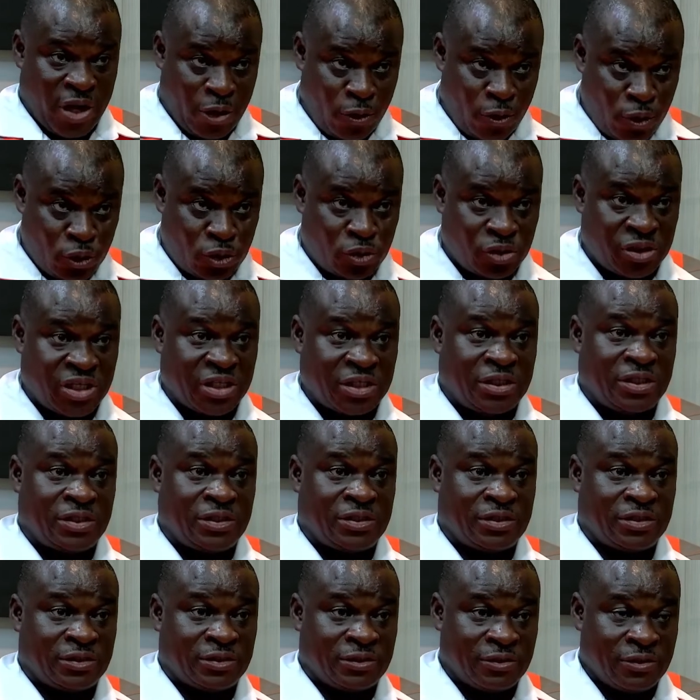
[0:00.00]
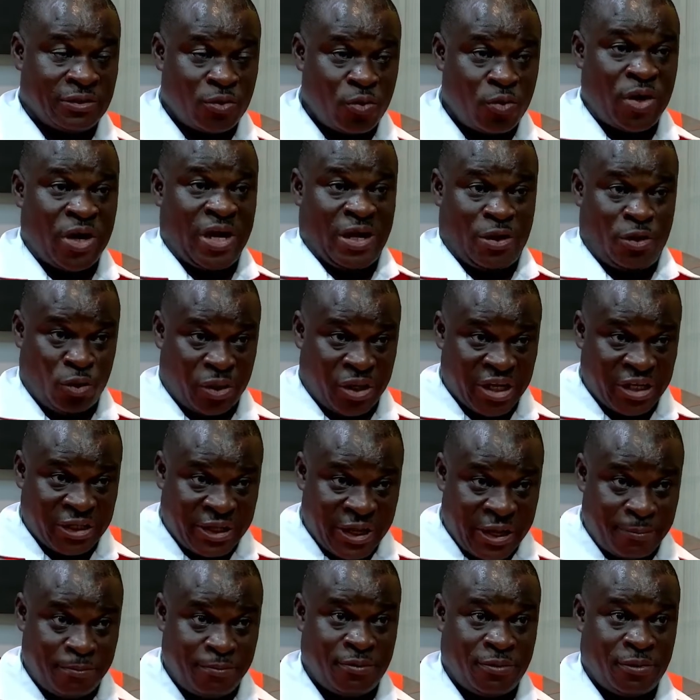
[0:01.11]
go to churches, we educate
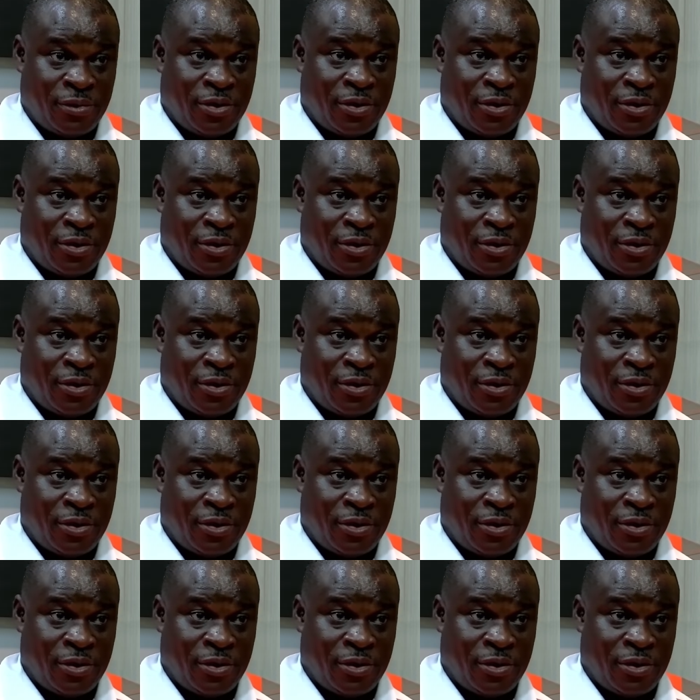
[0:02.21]
them.